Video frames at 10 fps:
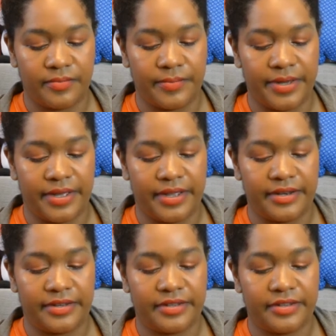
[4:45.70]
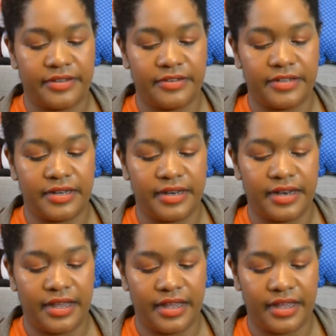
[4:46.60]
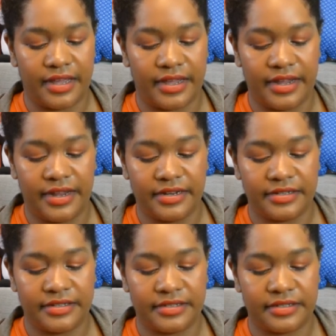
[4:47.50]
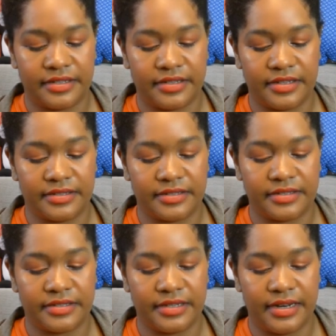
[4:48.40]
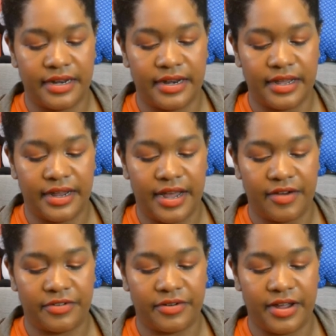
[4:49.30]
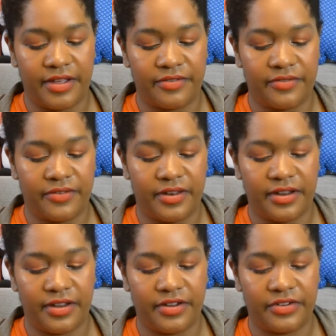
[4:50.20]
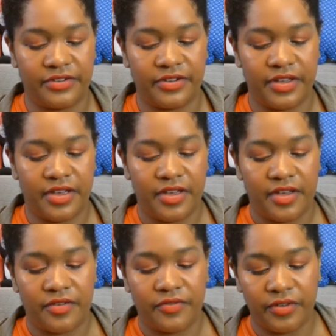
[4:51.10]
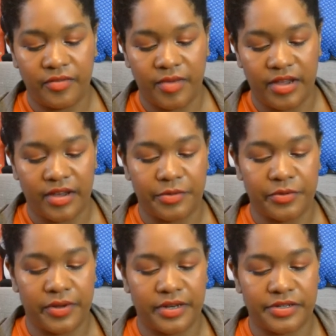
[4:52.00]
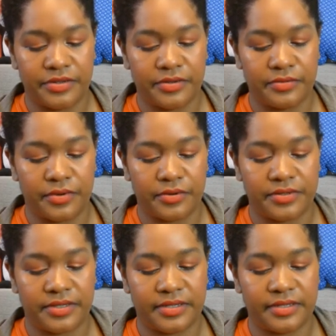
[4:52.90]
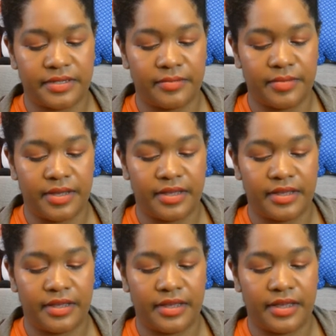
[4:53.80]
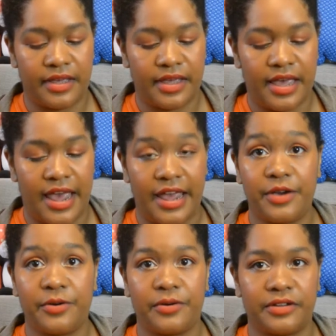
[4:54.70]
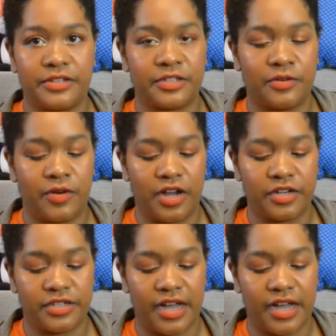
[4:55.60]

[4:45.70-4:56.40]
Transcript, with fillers: But tonight, this Sunday night, after I finish filming, I'm going to roast some acorn squash.